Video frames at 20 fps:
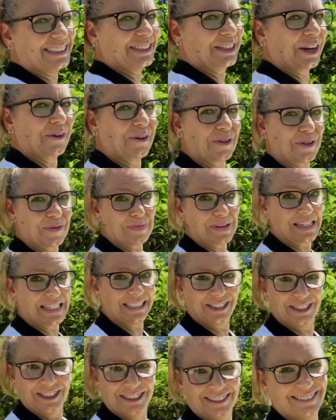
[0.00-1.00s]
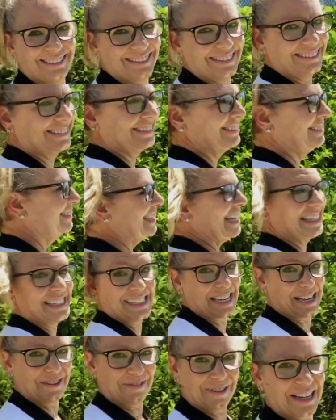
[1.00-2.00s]
to go to the beach. Let's
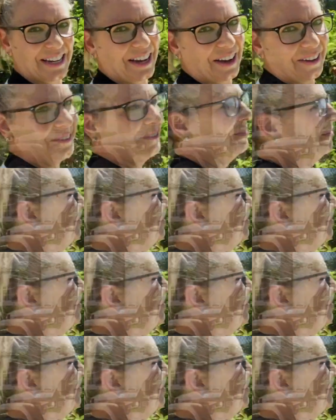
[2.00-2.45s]
say we go.